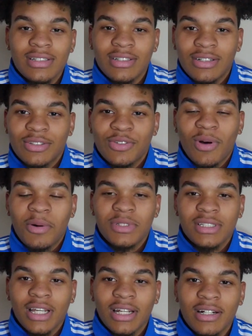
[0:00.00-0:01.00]
zone, so I was
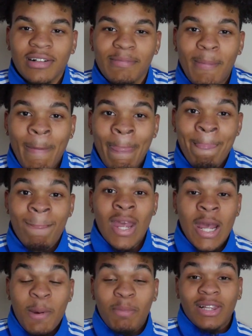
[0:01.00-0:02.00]
scared.
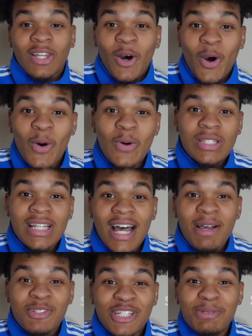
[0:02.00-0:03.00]
But the whole
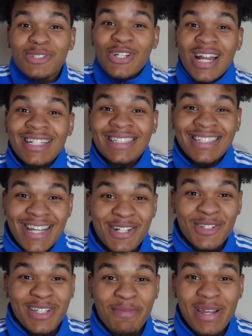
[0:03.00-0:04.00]
time she was trying to
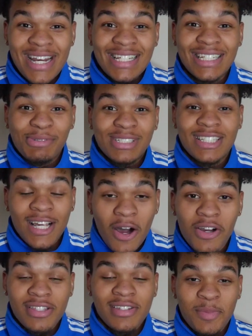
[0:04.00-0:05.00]
signal to me that she was
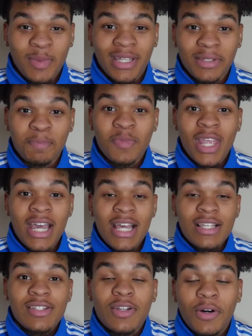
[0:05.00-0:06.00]
talking to me,
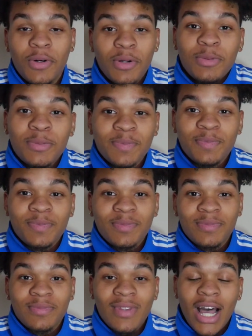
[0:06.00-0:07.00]
so
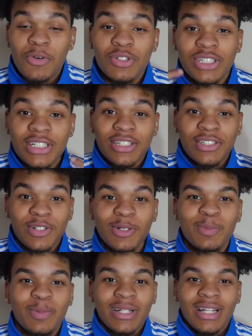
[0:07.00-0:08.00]
I was just
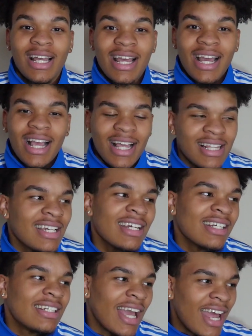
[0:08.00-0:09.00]
stupid. And
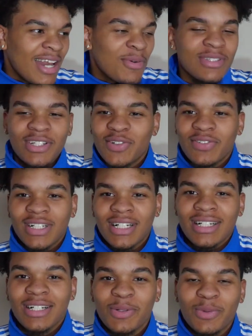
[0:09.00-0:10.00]
then Danny was over
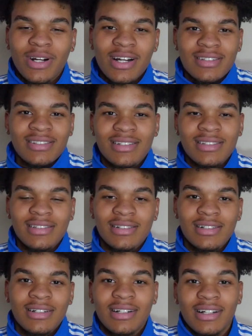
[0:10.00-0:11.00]
there with her
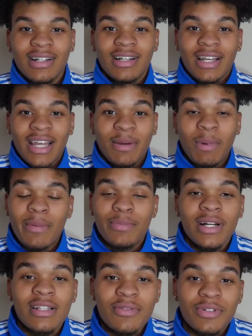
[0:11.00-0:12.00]
sister, and my
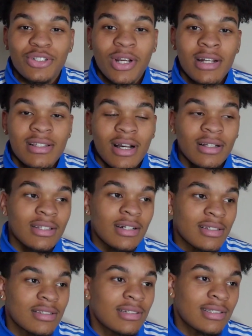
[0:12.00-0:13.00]
brother was trying to talk to
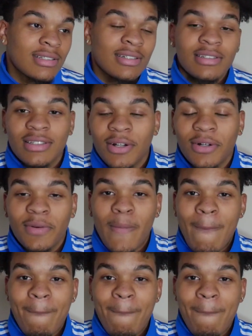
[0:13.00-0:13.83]
her sister, so